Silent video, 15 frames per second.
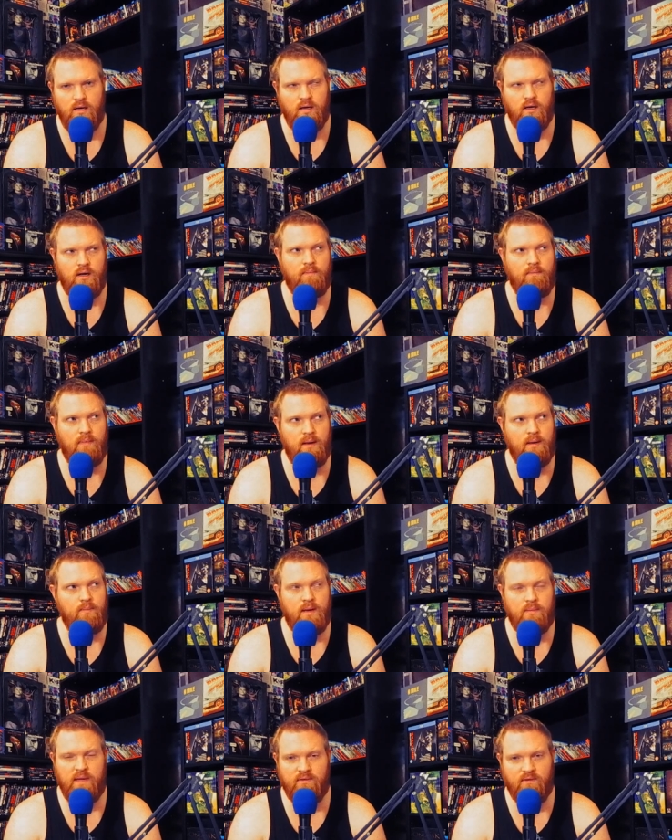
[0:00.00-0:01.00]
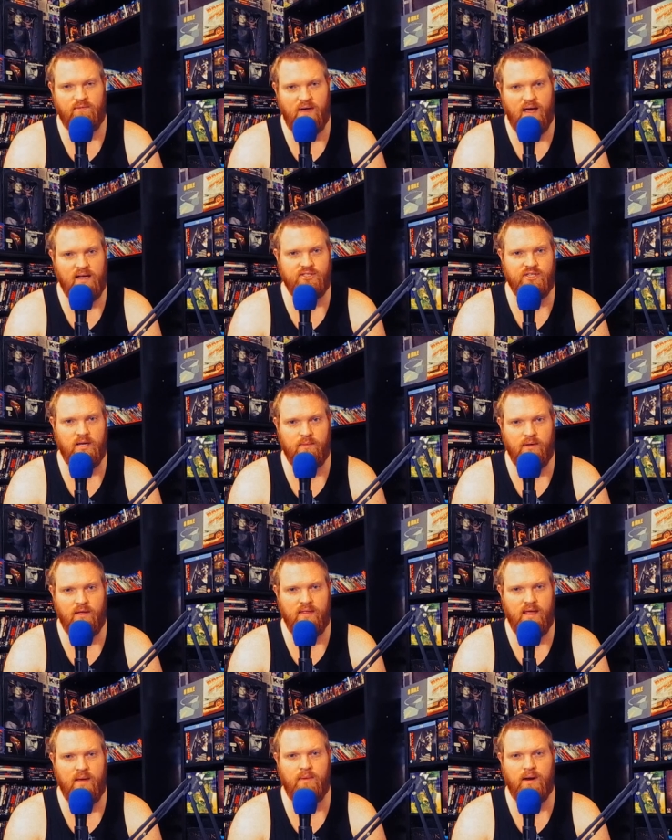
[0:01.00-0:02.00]
Maybe have to fact check me on
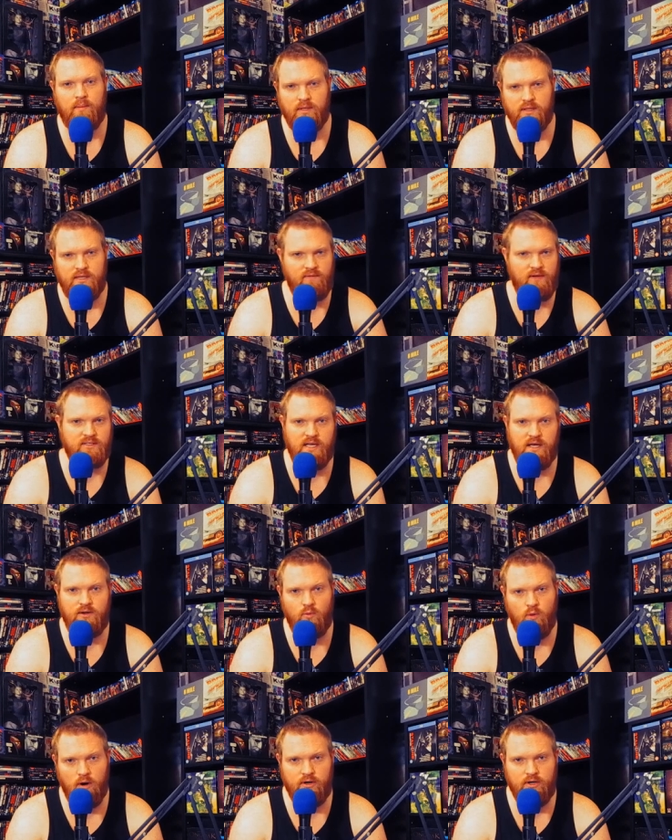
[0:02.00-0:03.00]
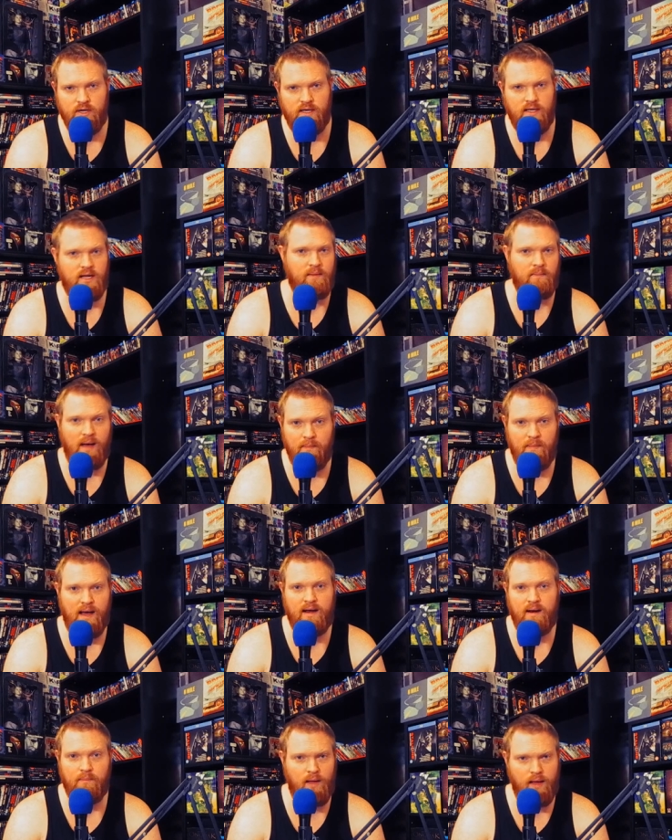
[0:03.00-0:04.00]
that, but I believe that's how you worded it. And in my mind,
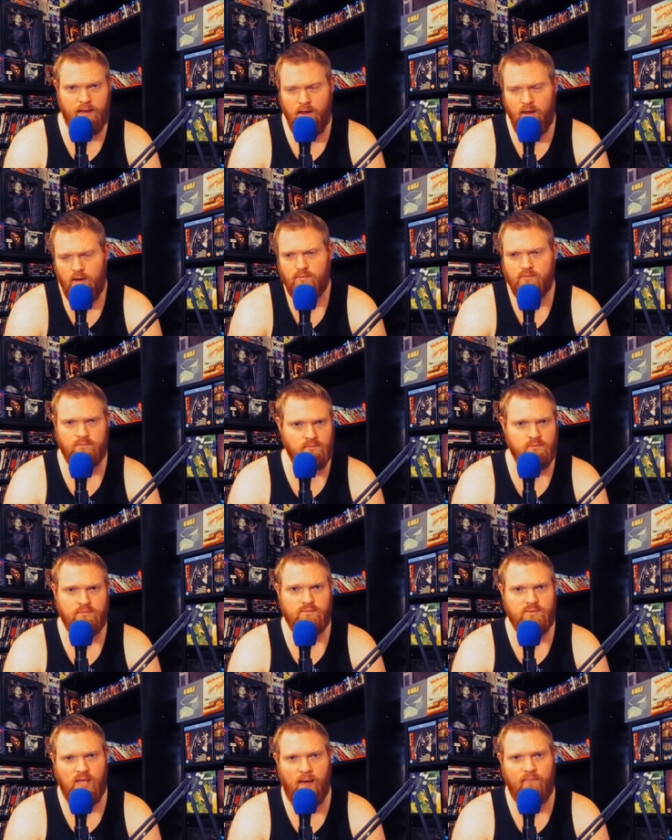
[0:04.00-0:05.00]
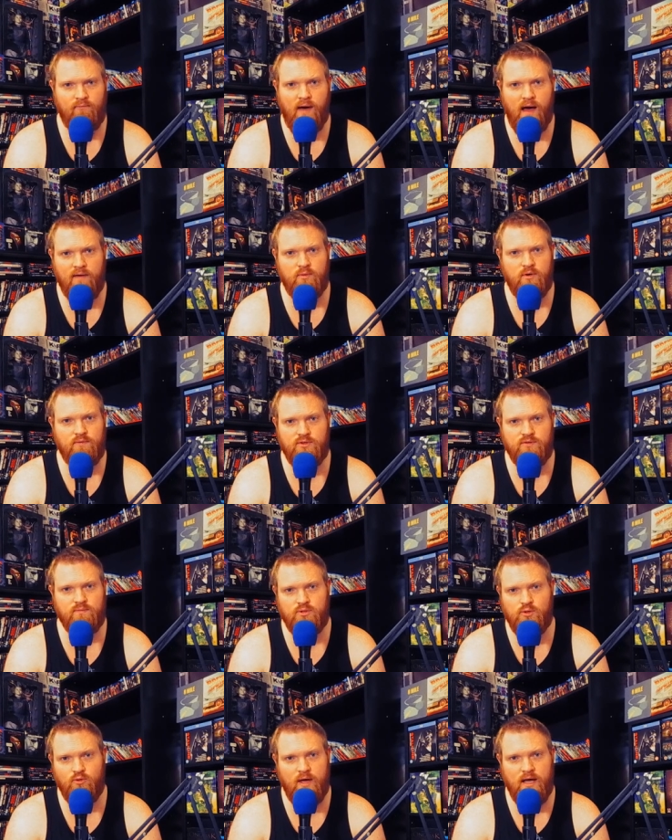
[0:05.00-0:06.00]
I'm like, top 5 movies from
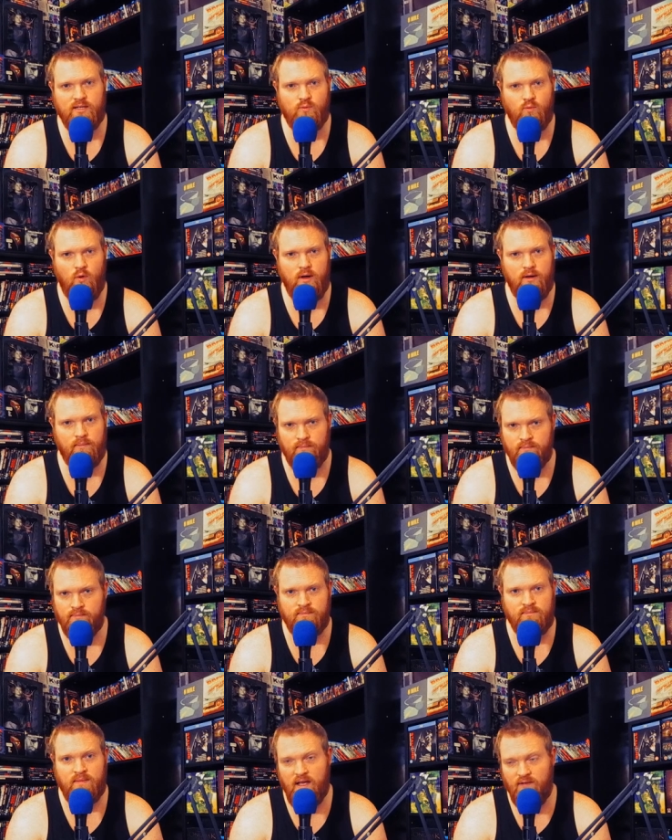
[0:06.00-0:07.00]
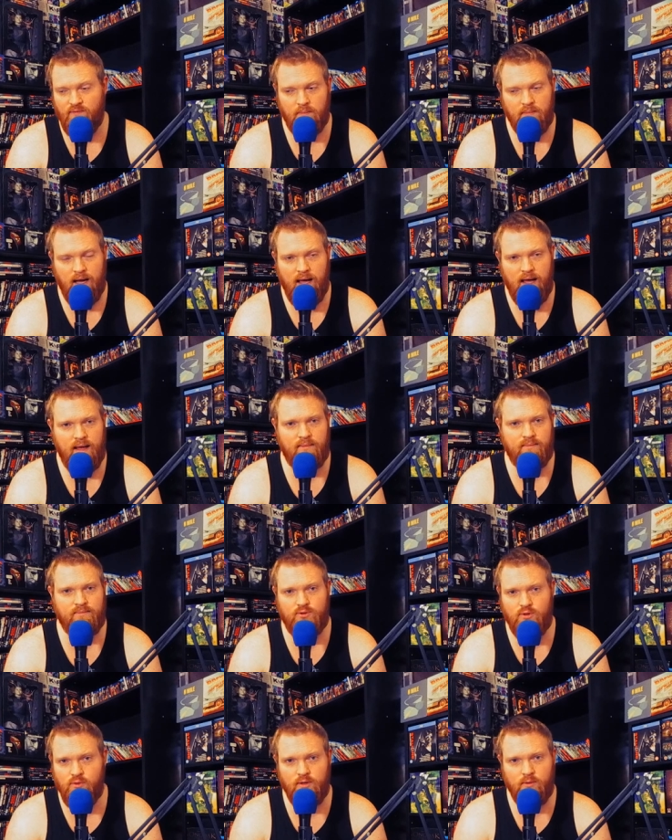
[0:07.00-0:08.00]
2001. If I'm not
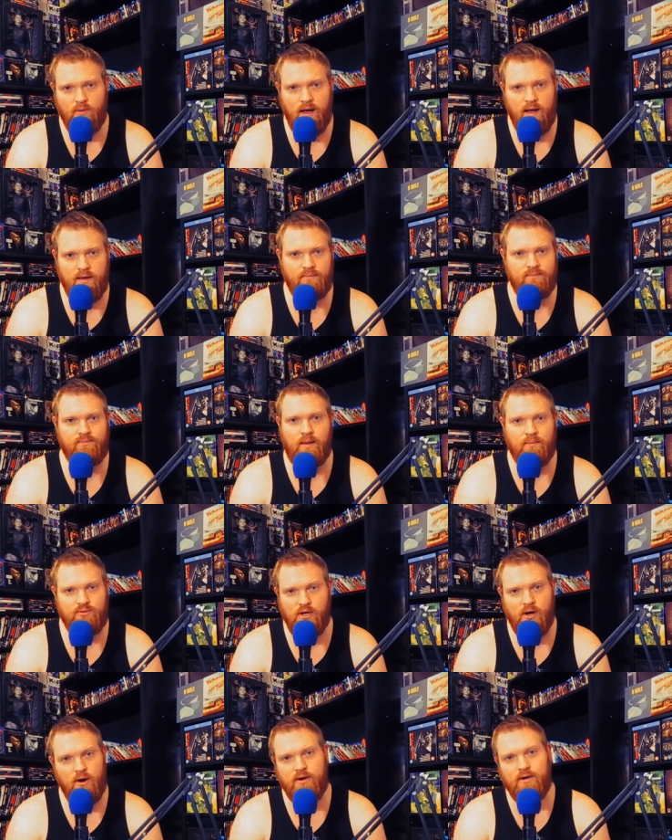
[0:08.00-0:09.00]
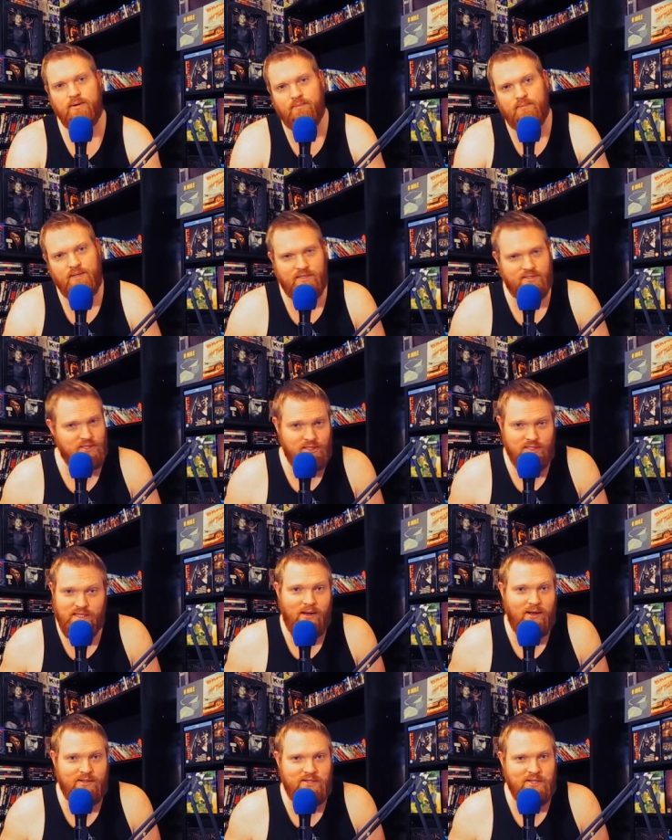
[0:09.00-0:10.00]
doing it right, I'm sorry, because this is how
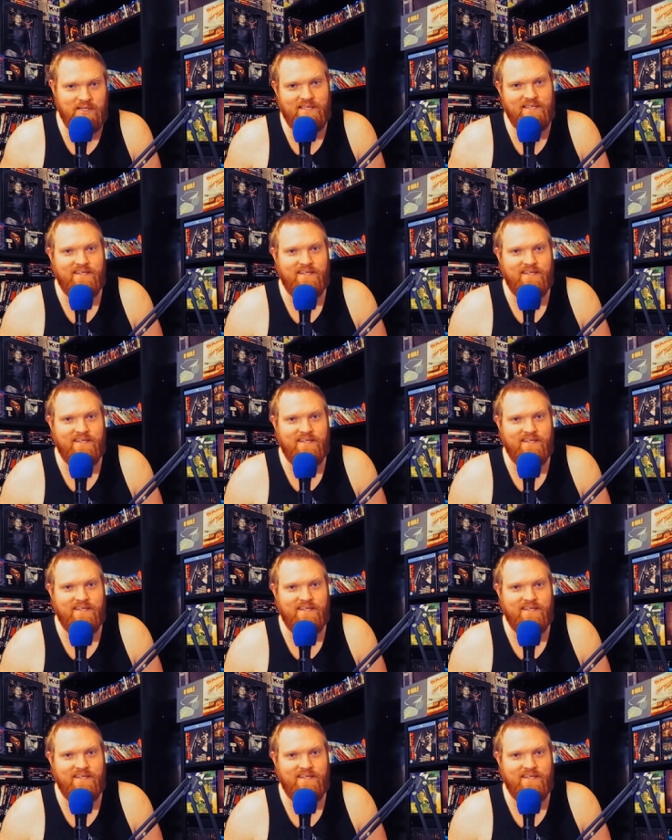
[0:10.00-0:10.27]
I took it.